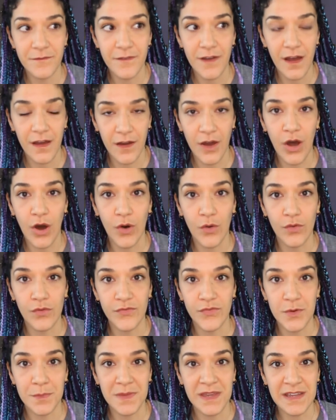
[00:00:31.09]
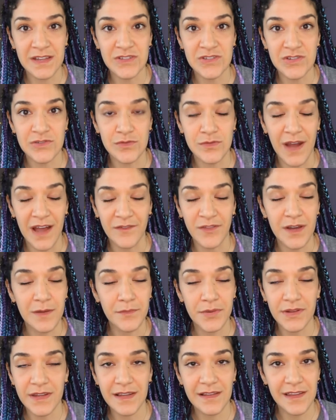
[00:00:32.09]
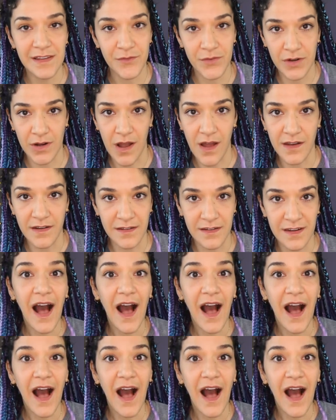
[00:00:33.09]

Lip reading: ago for me to have completely forgotten.